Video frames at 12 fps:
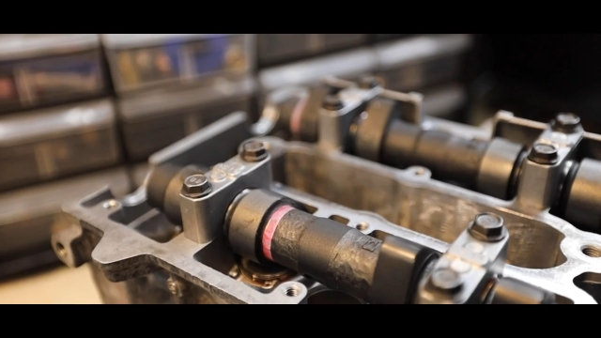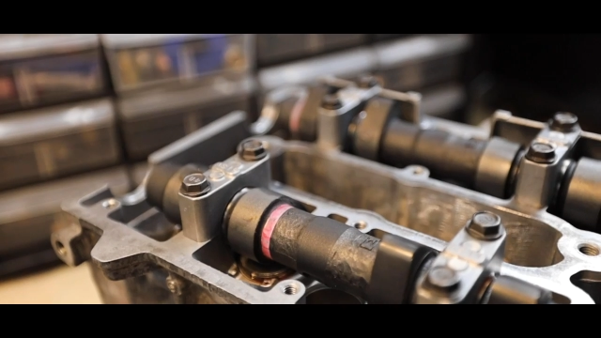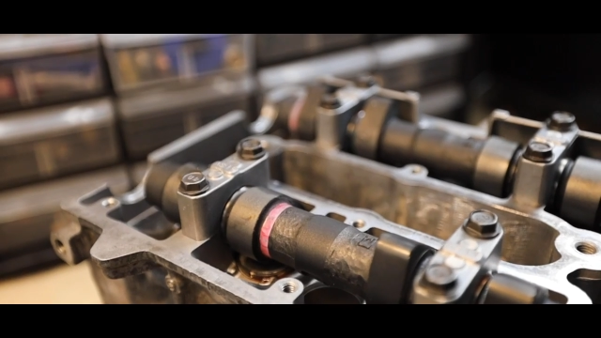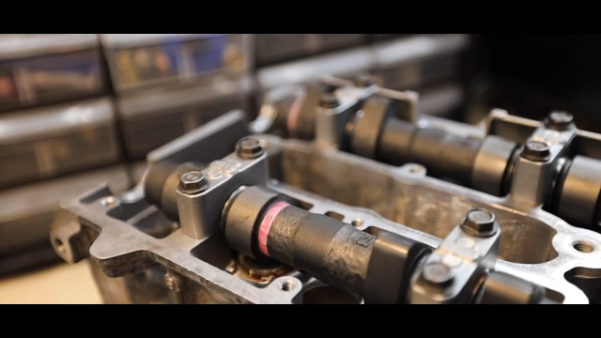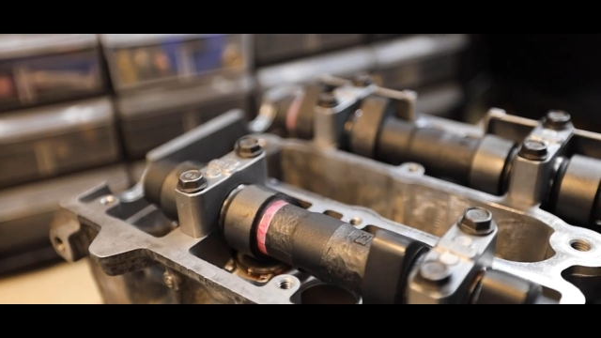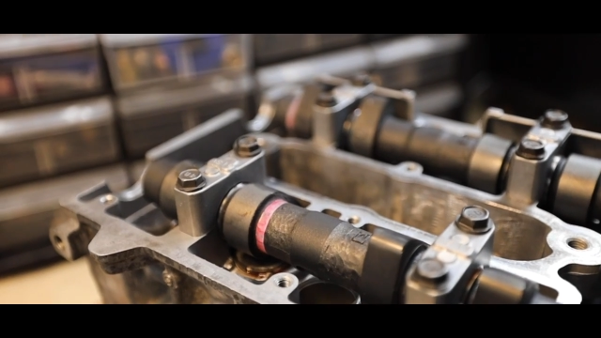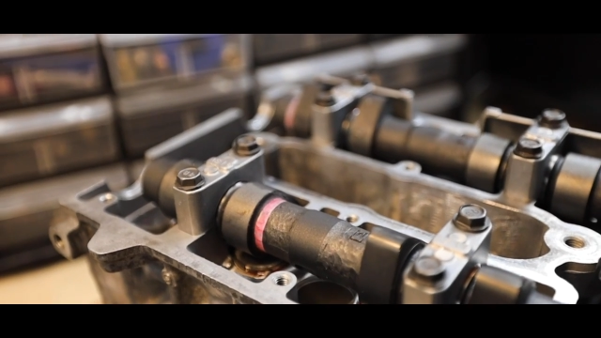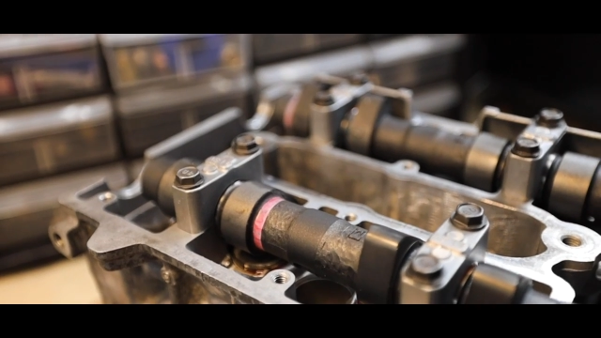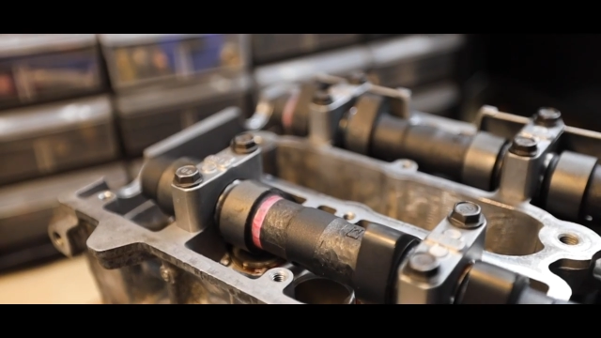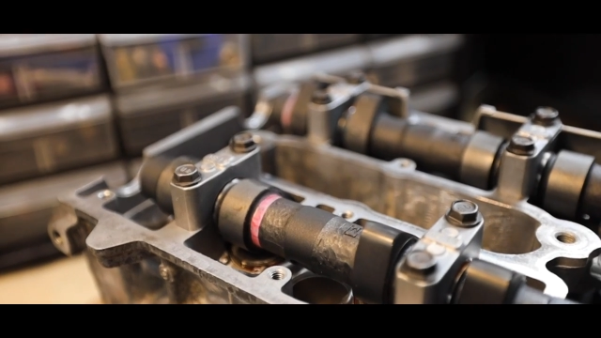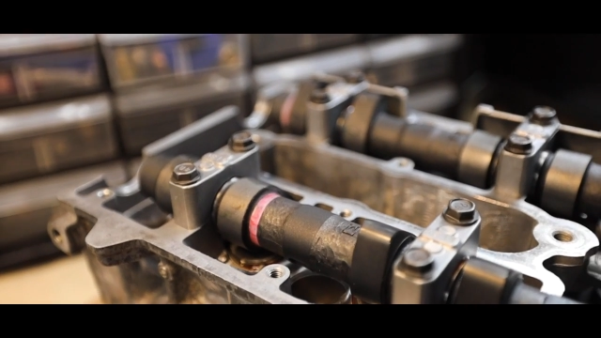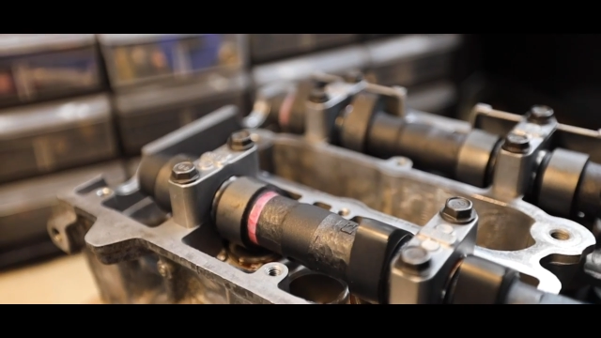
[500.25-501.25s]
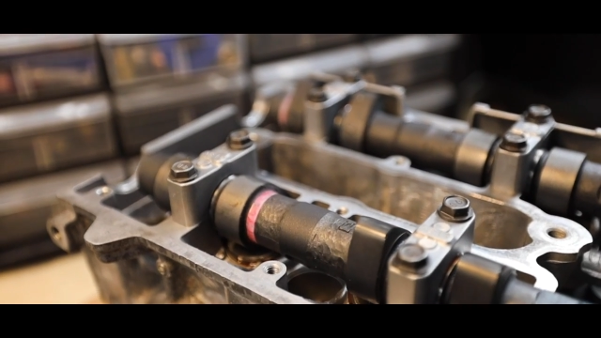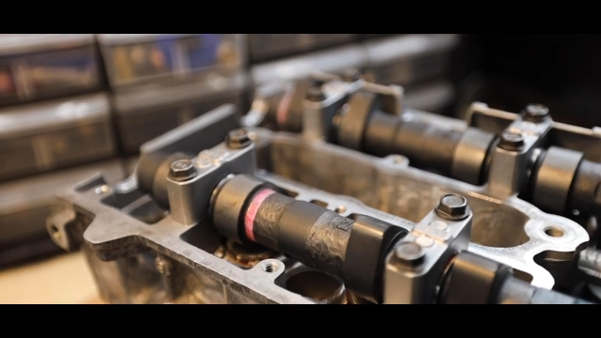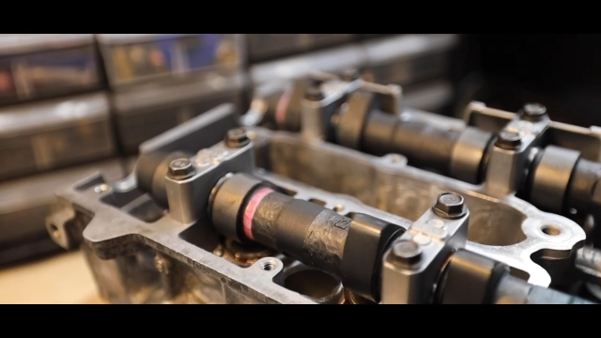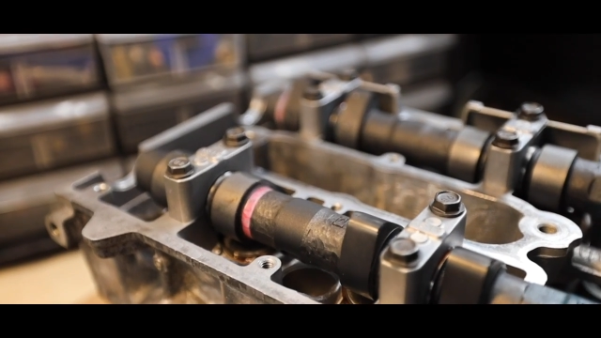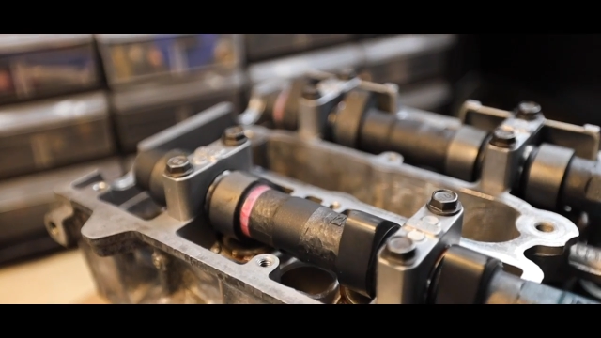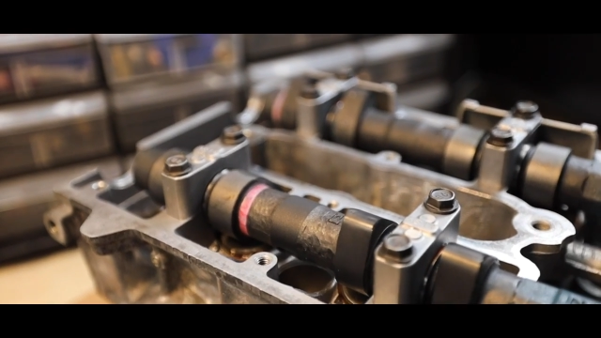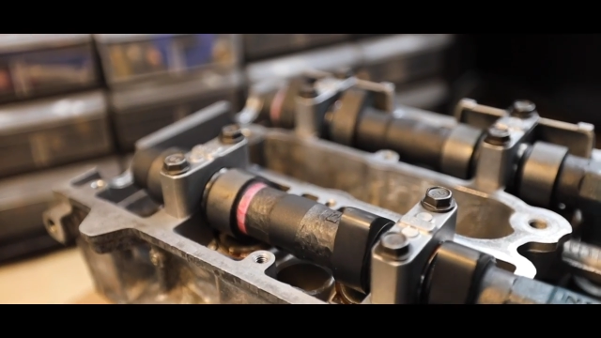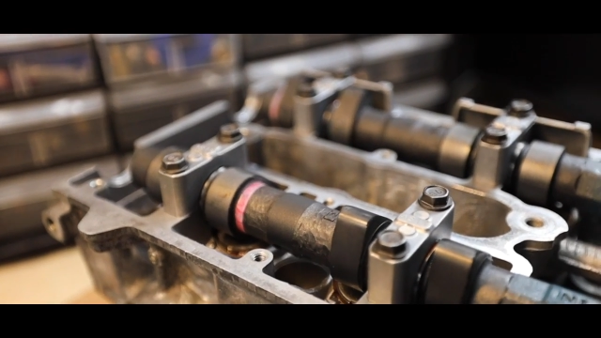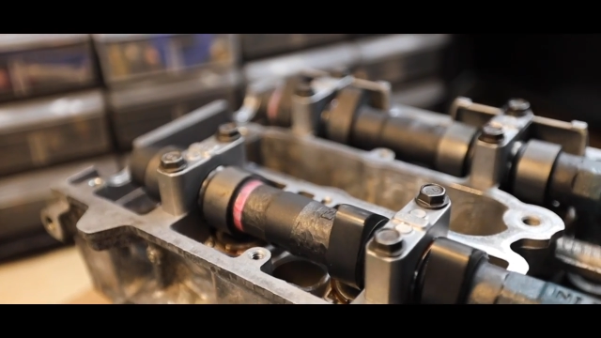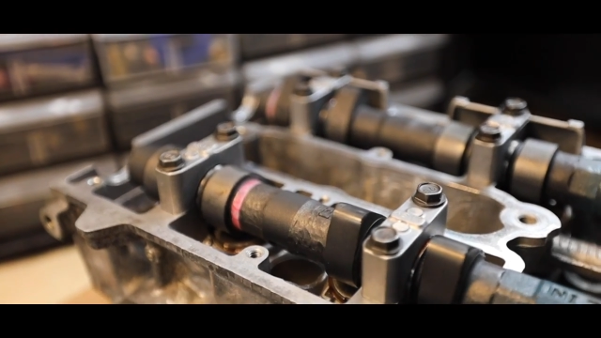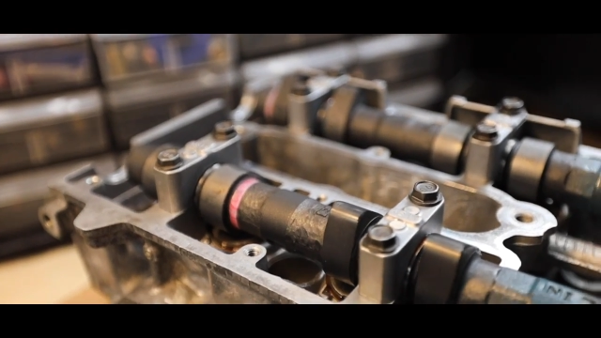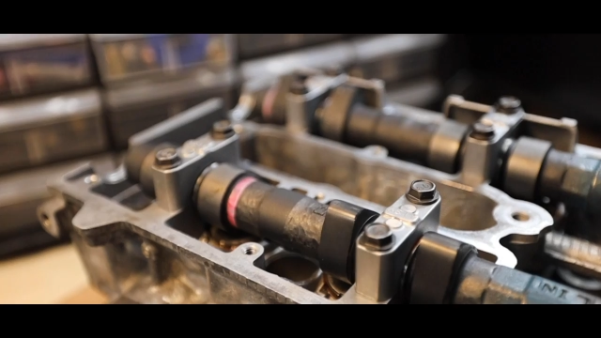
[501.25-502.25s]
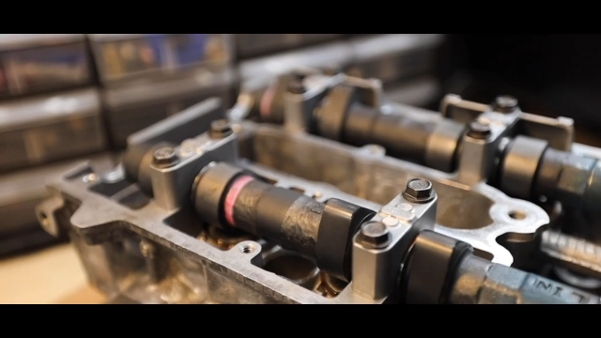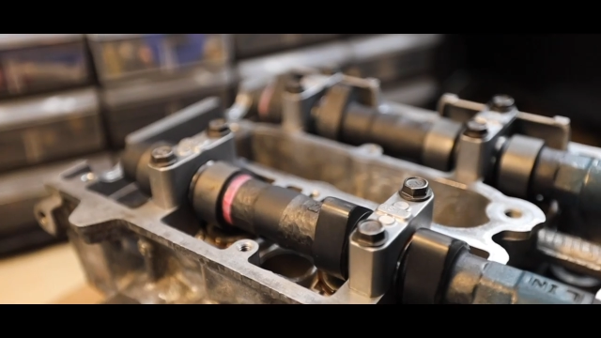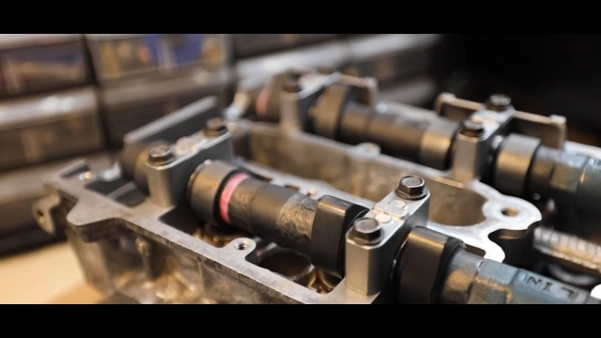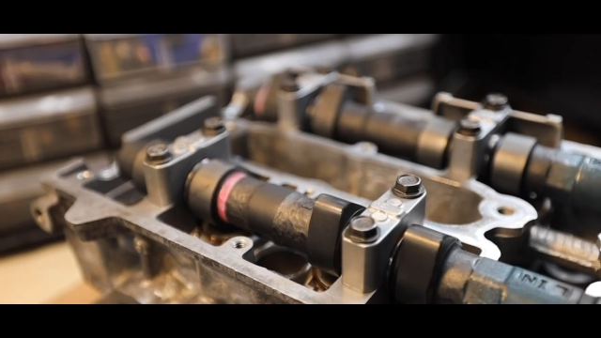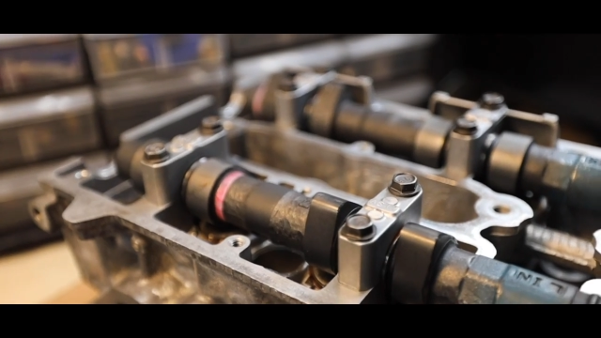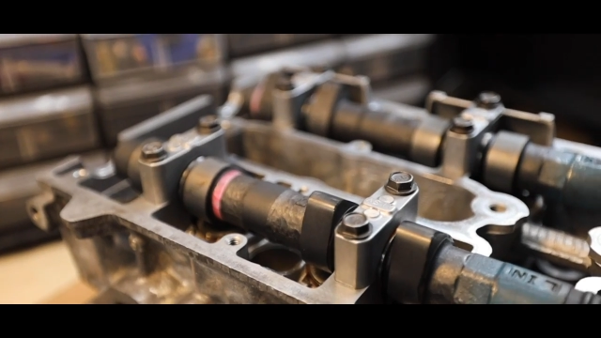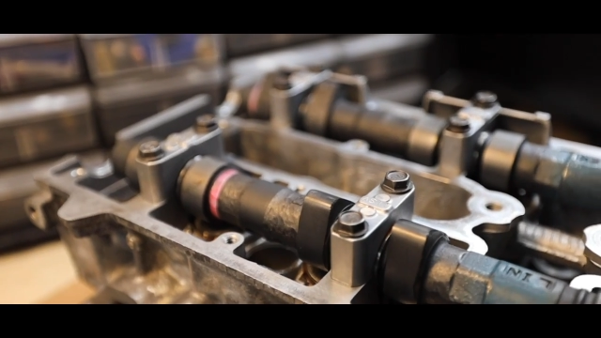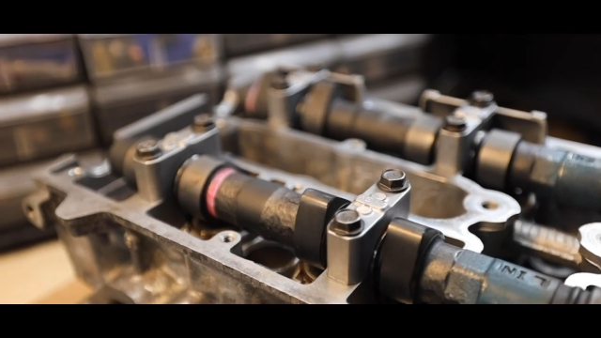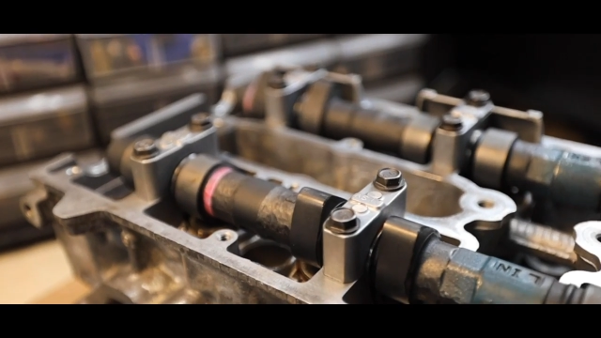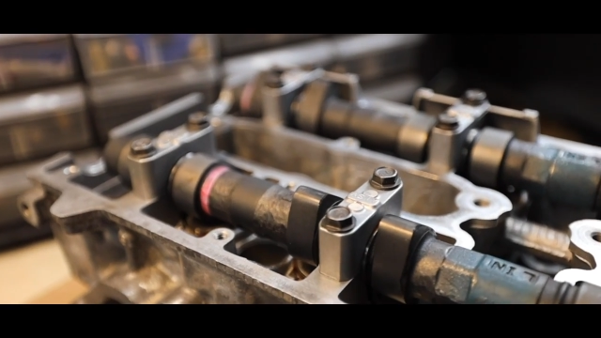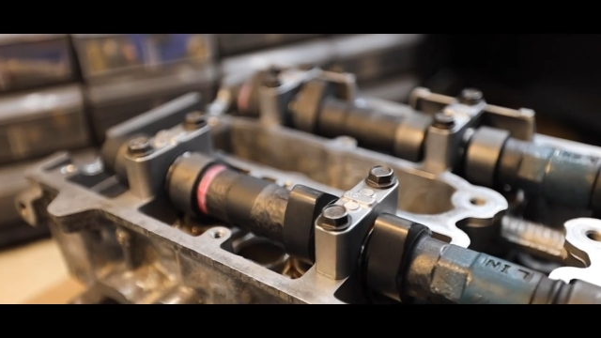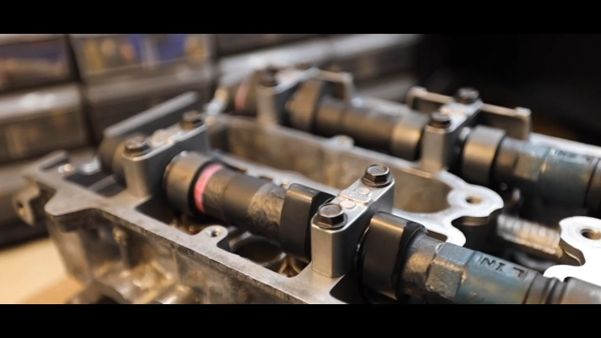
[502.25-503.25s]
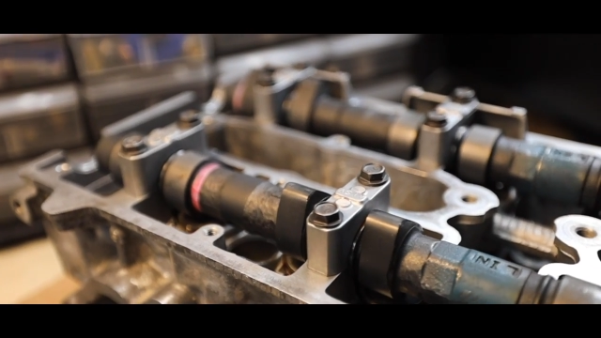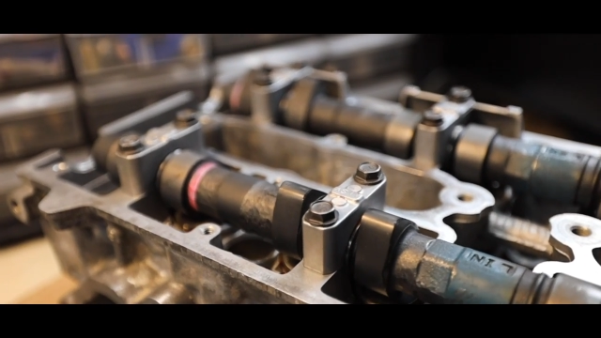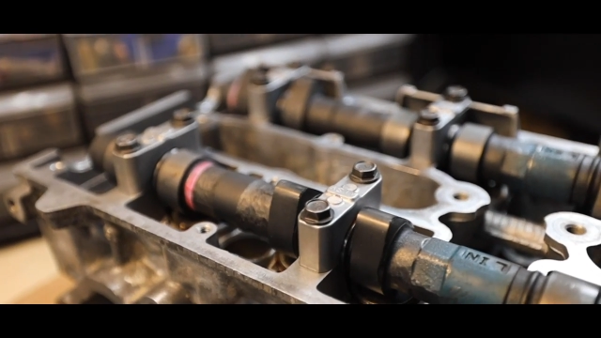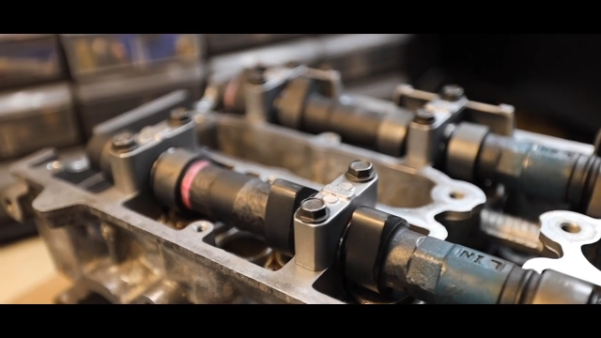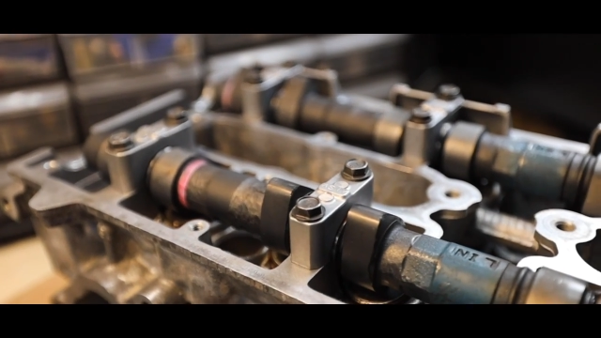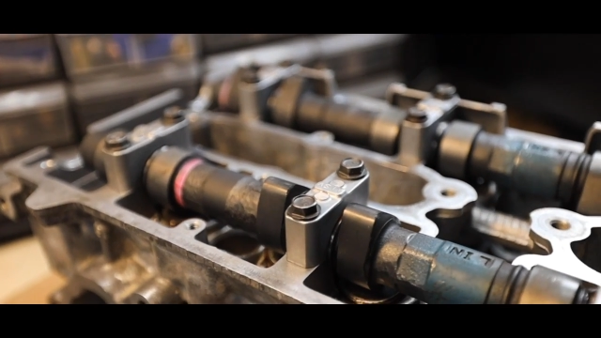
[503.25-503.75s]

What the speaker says: Nobody's mouth can be seen.